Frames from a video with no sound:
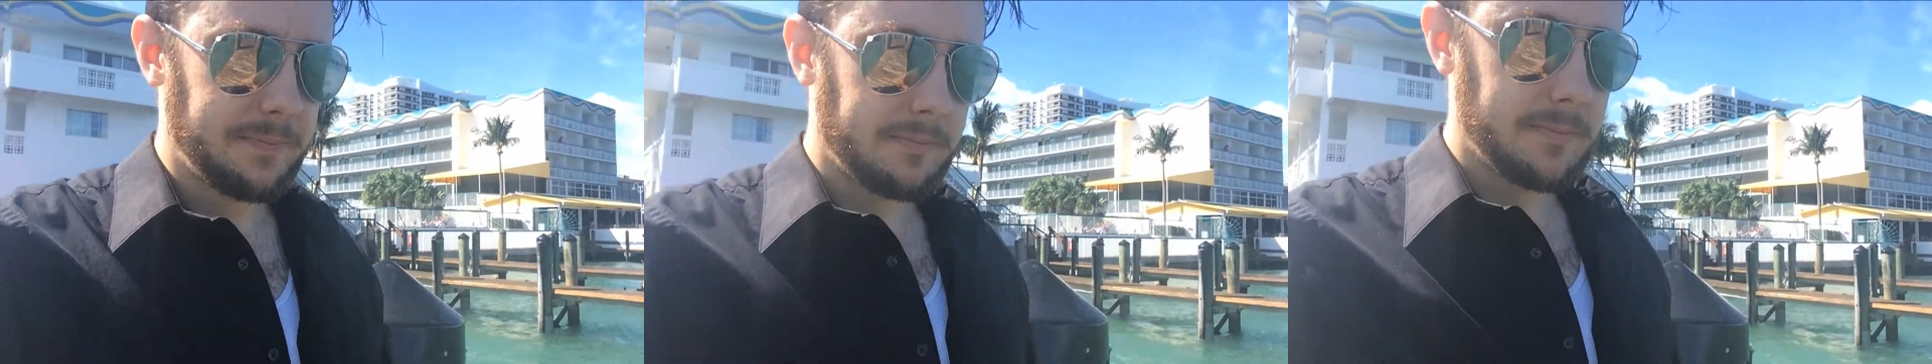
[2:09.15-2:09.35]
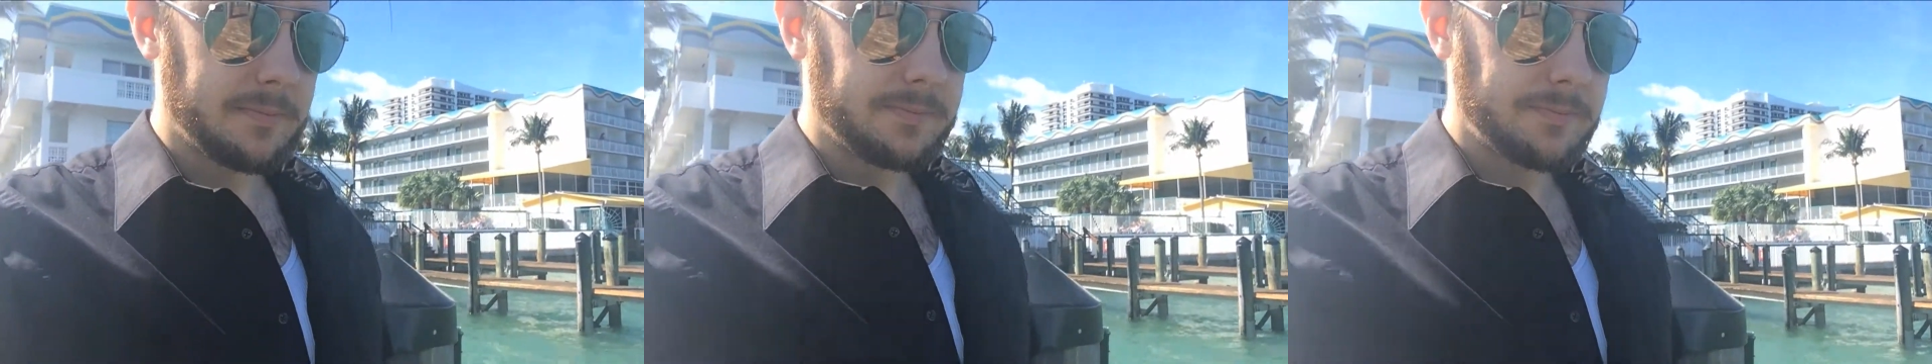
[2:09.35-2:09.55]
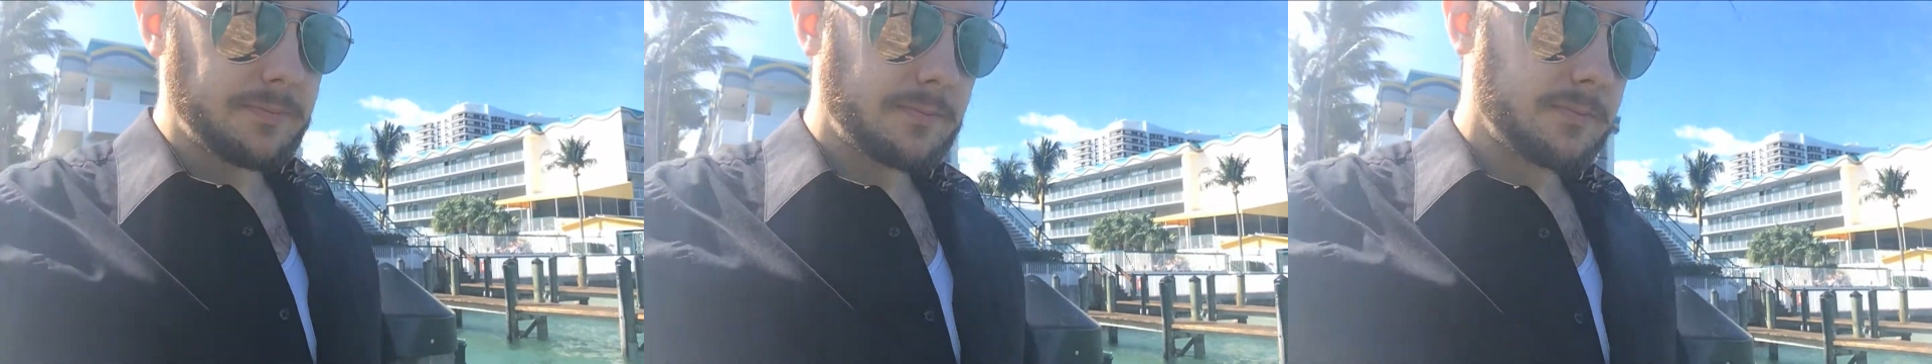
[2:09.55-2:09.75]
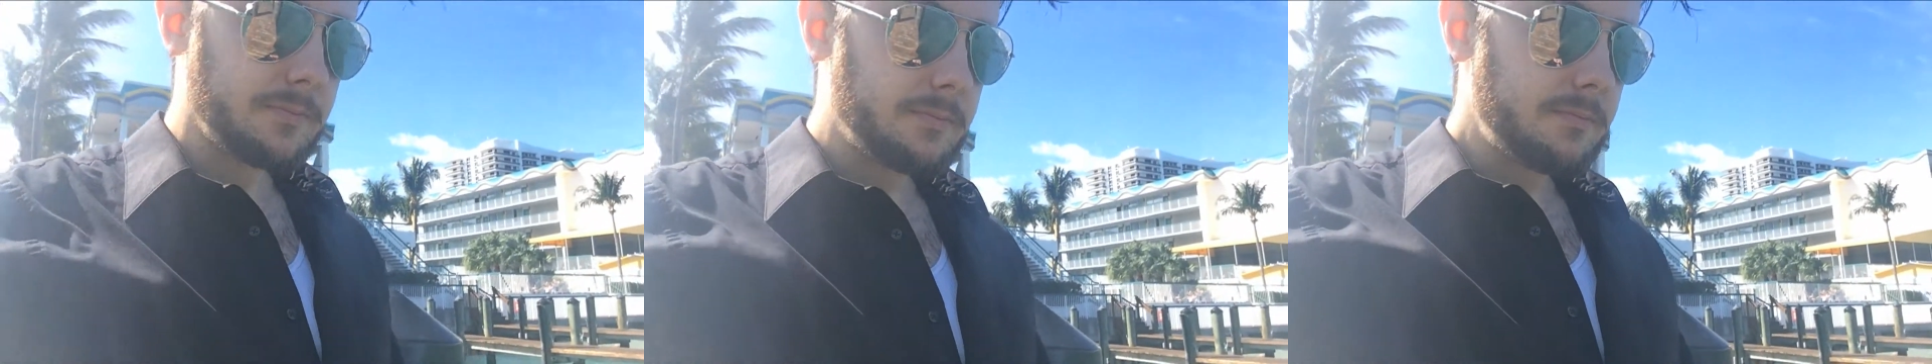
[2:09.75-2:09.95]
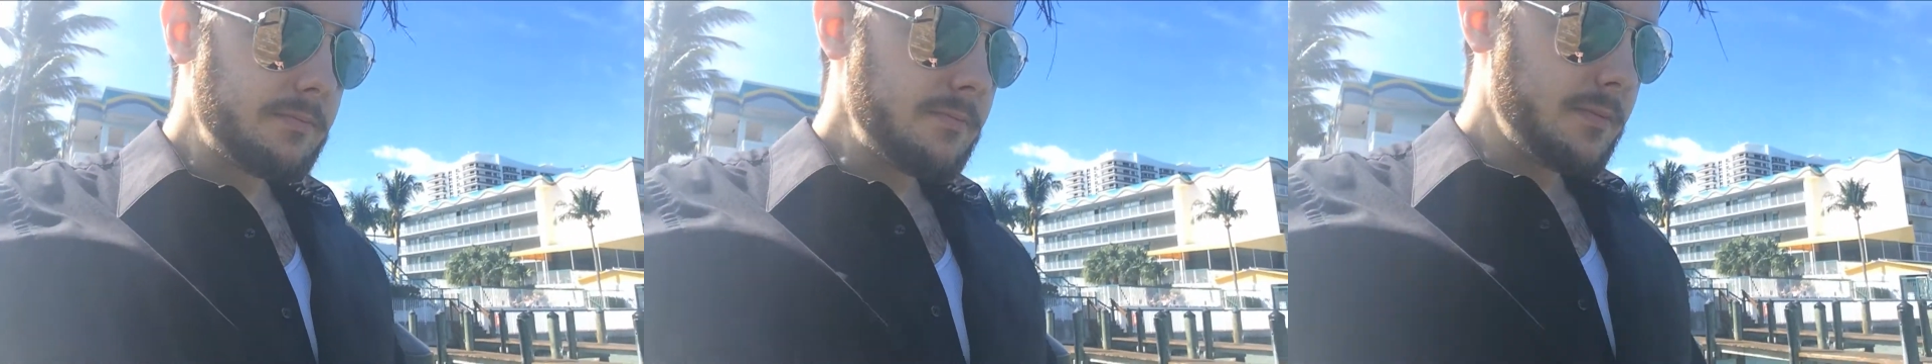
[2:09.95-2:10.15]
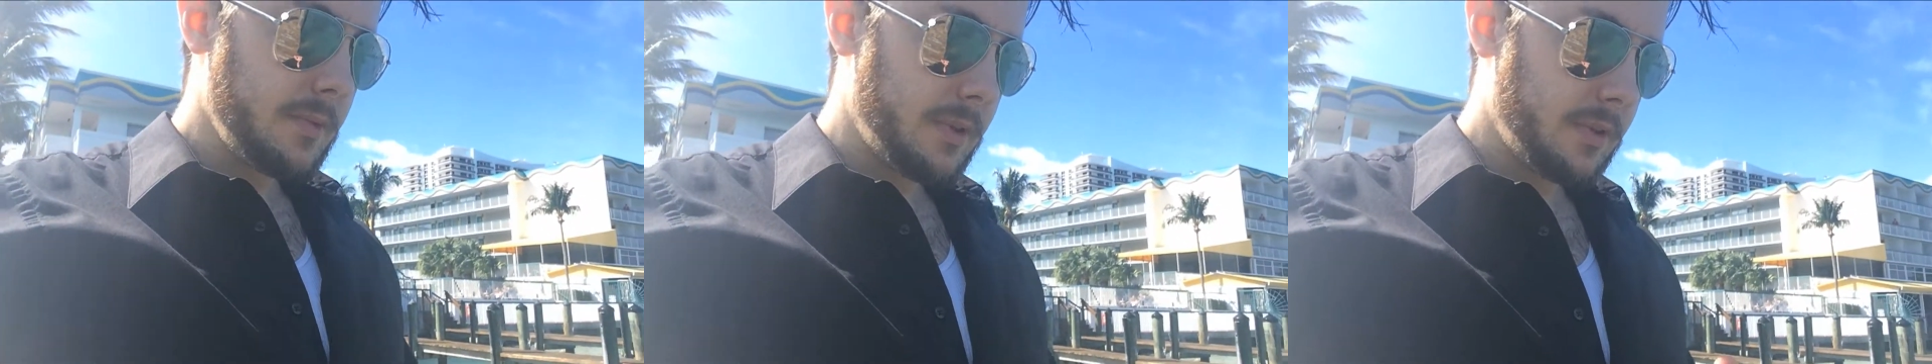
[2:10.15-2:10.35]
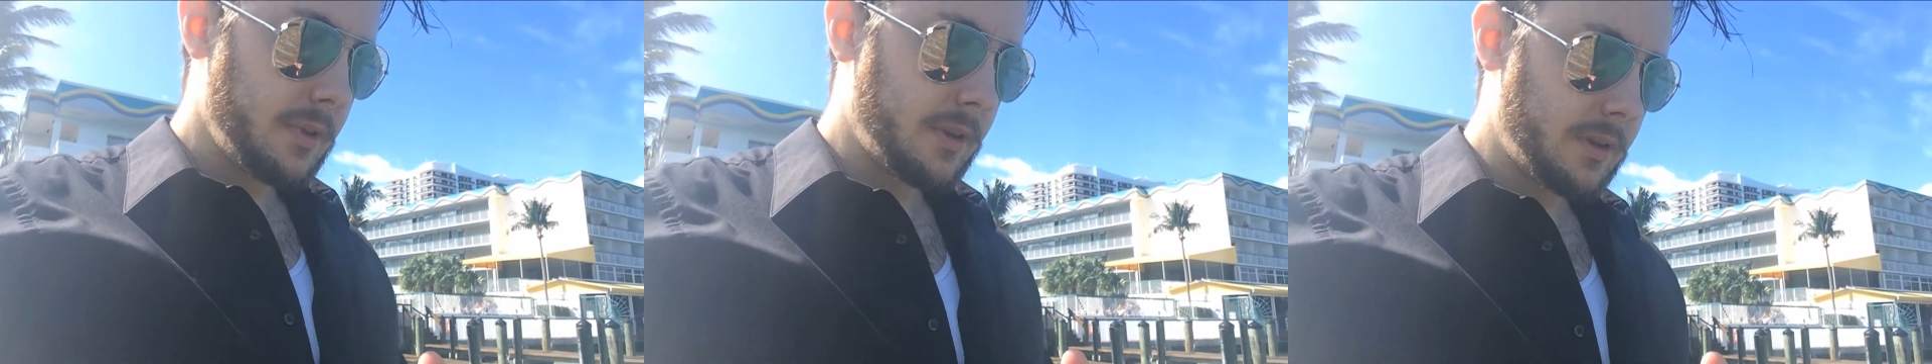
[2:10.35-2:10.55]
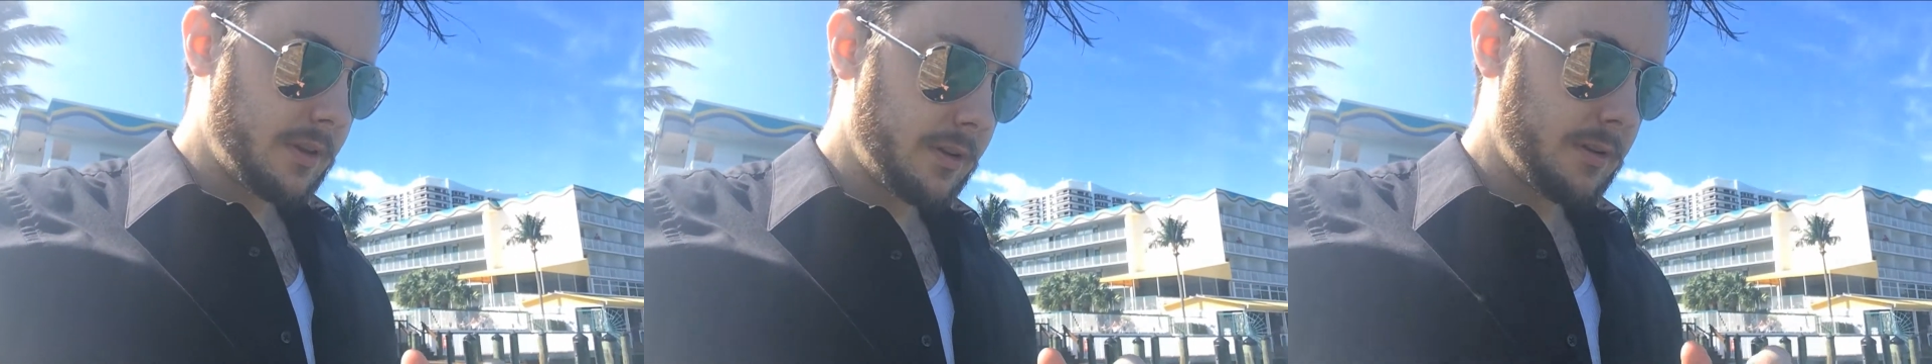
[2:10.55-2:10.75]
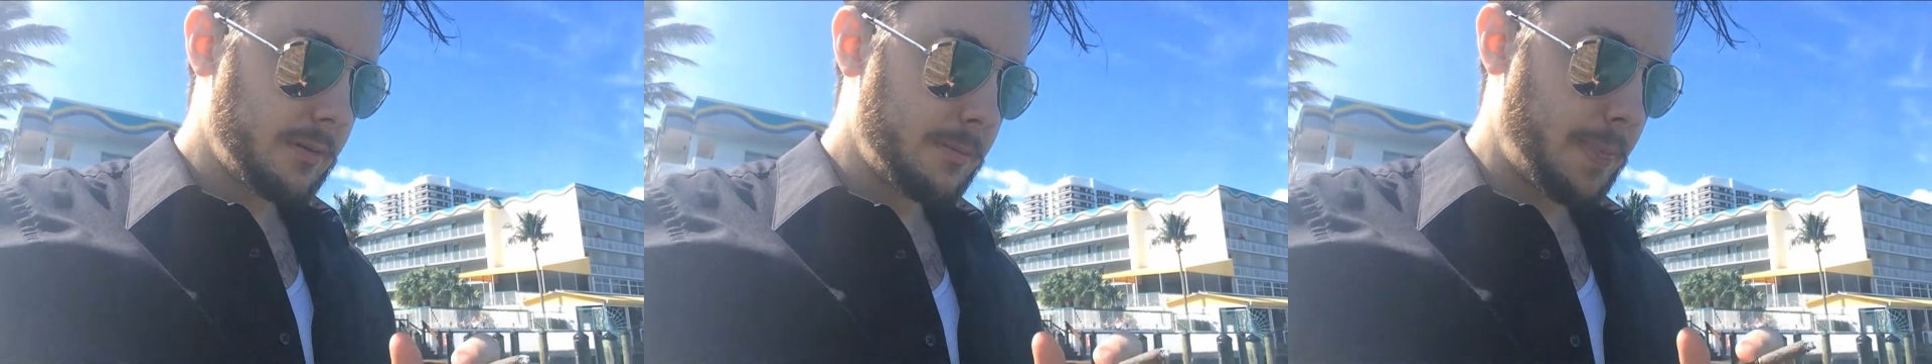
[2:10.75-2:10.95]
Theo versus the World.